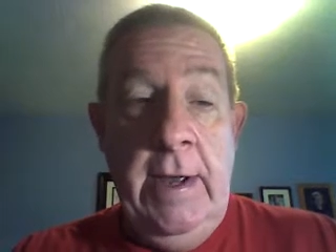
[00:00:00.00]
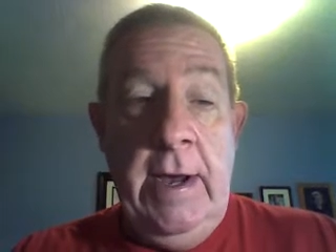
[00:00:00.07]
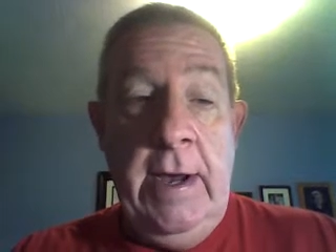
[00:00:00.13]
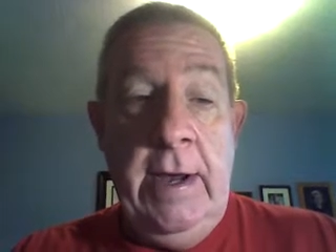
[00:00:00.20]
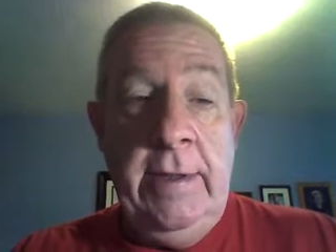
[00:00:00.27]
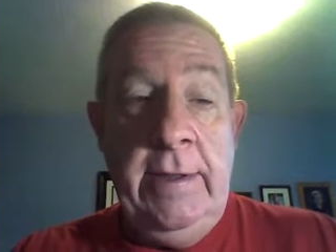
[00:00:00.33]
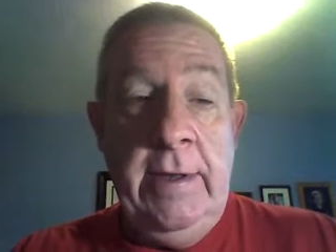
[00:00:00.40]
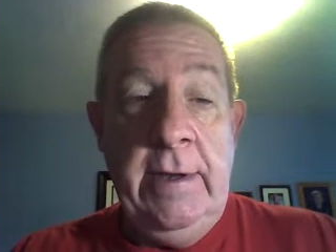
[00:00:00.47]

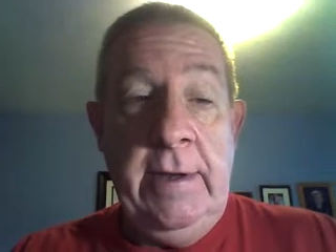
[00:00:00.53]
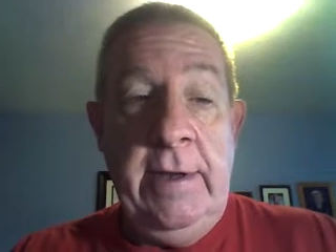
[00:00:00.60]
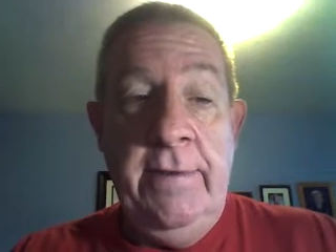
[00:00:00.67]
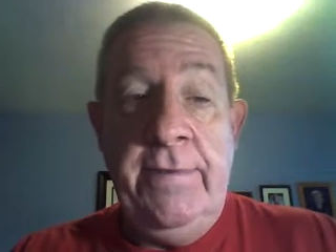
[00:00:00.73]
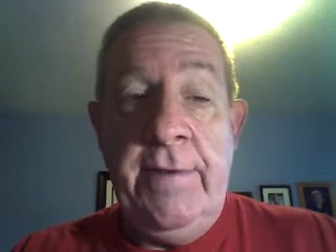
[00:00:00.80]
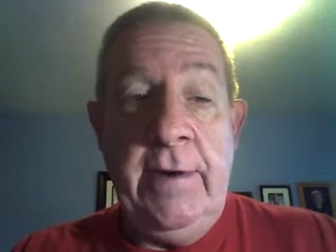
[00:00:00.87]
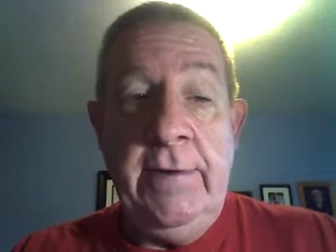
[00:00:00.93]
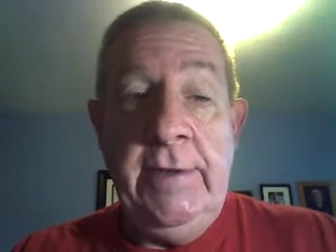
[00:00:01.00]
The
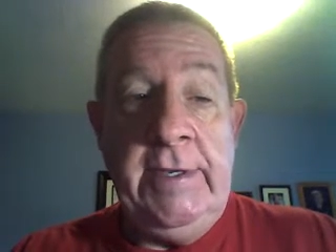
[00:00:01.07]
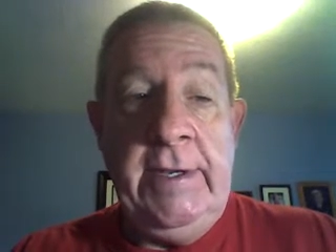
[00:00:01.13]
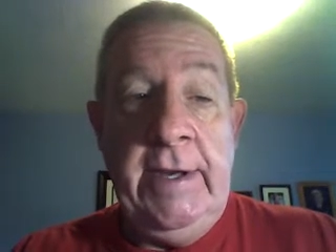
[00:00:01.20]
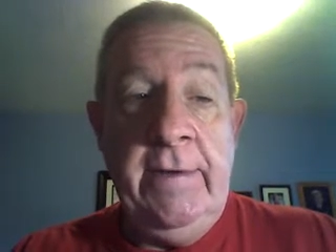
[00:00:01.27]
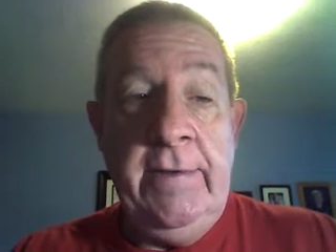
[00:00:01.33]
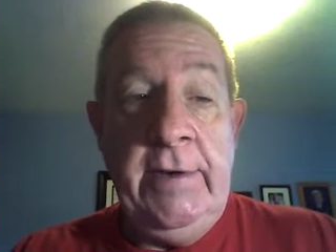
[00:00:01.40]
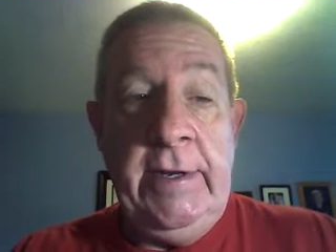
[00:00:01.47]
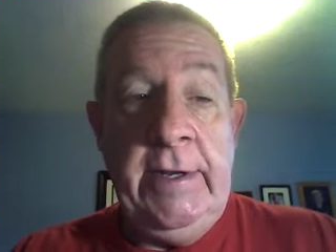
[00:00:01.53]
Confederacy
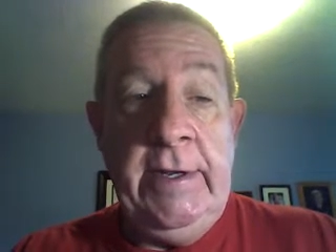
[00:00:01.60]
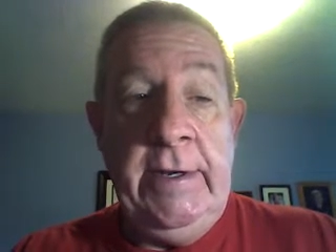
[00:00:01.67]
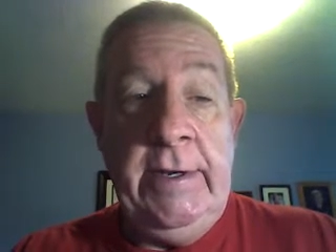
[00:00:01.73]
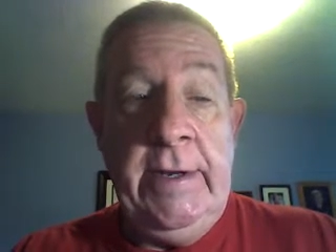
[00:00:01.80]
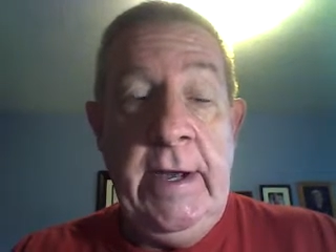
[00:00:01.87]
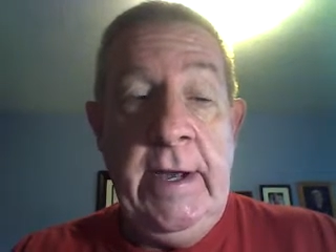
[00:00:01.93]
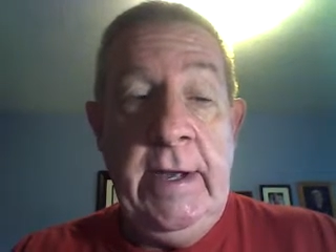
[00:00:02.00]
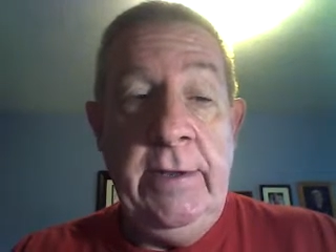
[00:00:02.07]
never did.
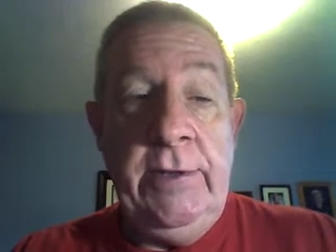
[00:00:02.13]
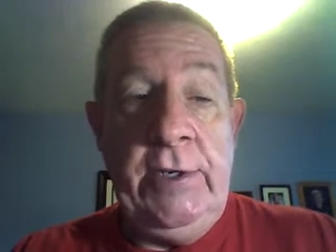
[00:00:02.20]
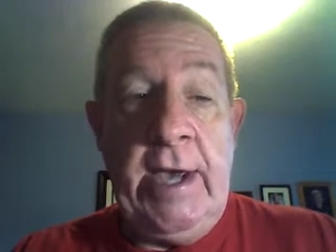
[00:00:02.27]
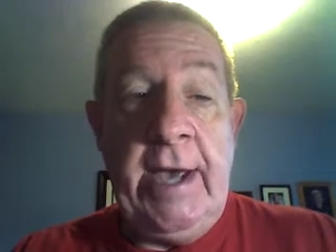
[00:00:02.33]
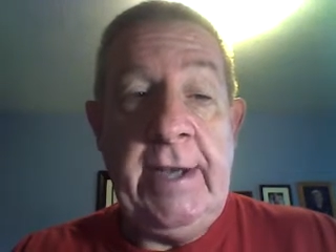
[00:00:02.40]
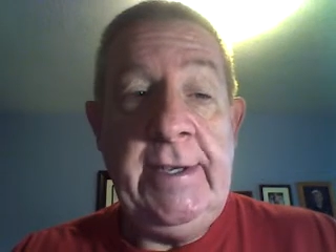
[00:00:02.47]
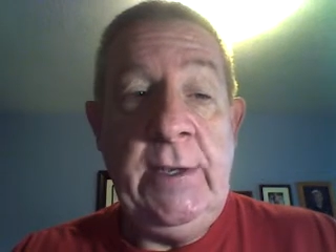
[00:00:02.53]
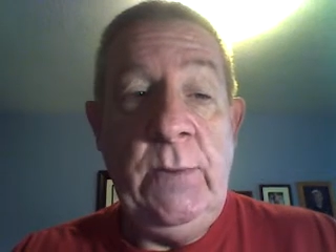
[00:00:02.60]

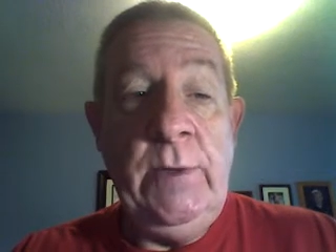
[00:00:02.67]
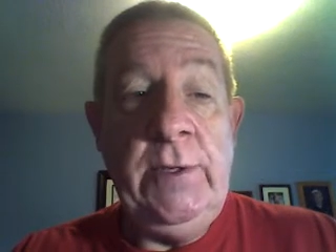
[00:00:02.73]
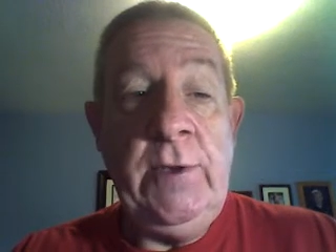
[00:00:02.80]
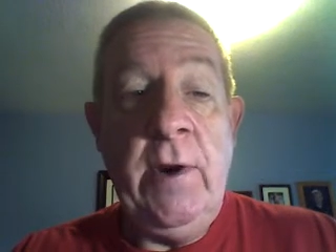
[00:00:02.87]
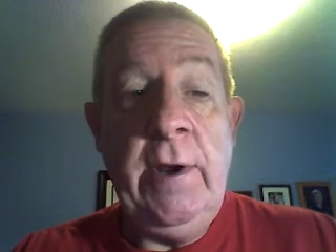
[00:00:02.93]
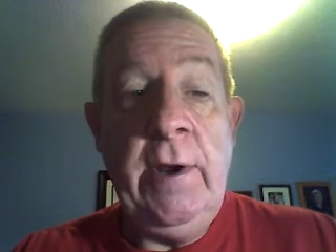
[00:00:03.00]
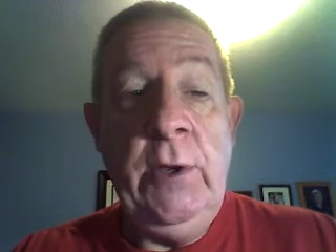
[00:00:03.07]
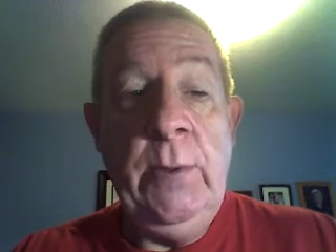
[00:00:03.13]
Jackson was
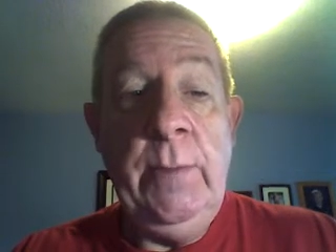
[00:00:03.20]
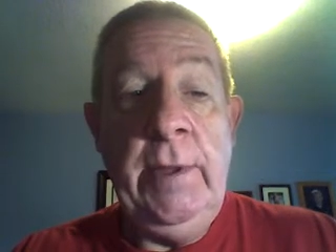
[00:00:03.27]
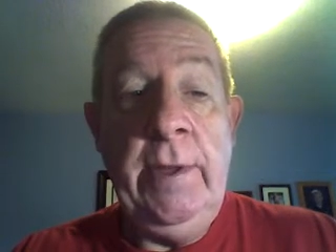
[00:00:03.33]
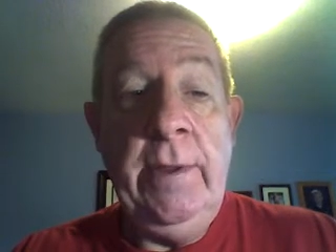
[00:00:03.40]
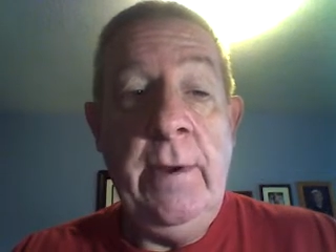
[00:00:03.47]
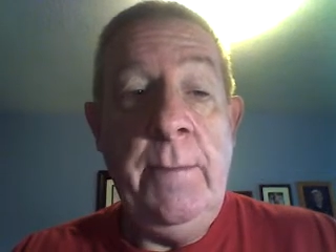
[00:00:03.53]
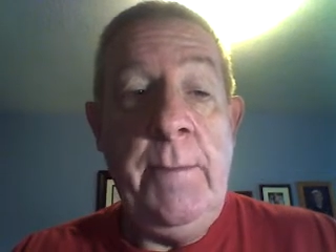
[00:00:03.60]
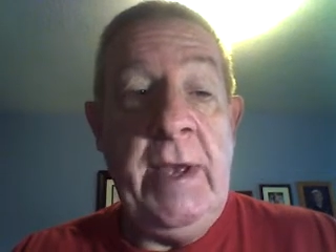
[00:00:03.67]

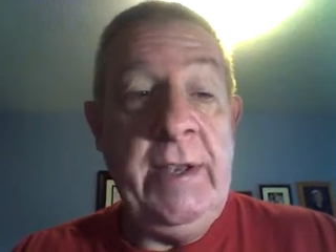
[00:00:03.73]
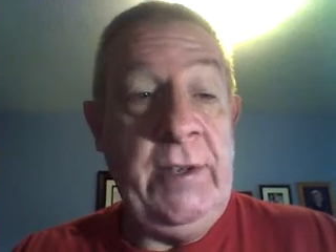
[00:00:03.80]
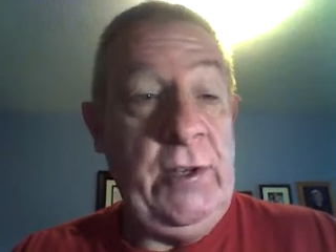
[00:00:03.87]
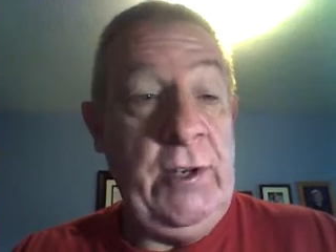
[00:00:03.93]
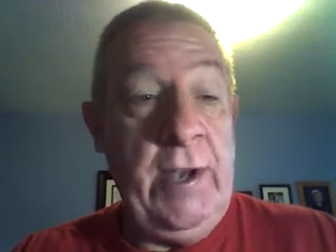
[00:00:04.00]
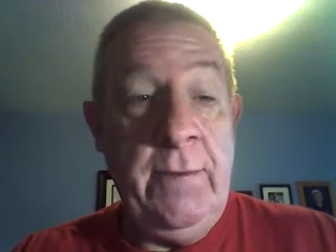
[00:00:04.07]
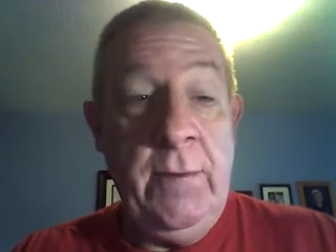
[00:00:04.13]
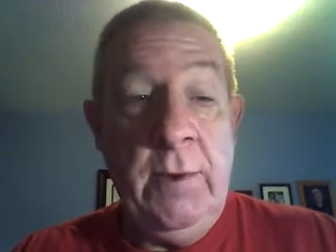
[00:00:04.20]
arguably their best
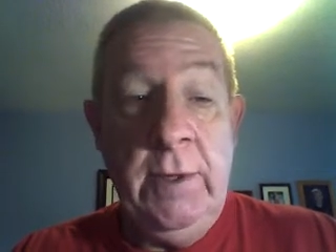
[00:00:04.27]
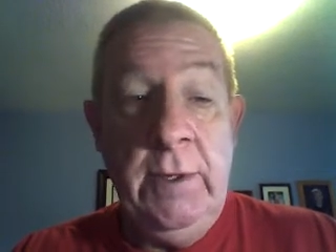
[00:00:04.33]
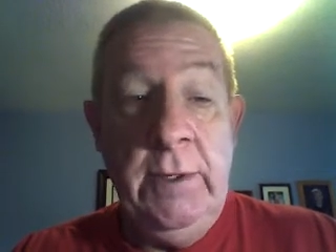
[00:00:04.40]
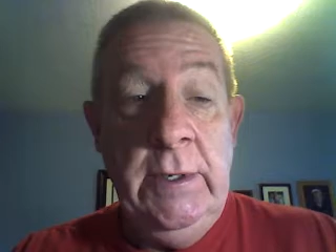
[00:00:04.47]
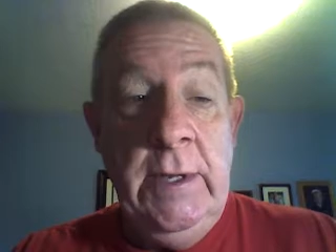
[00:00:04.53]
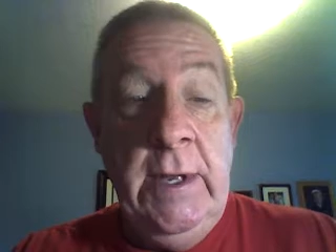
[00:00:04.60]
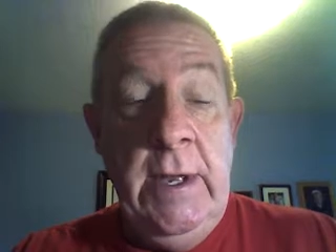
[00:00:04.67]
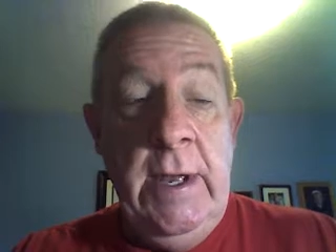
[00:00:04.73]
general,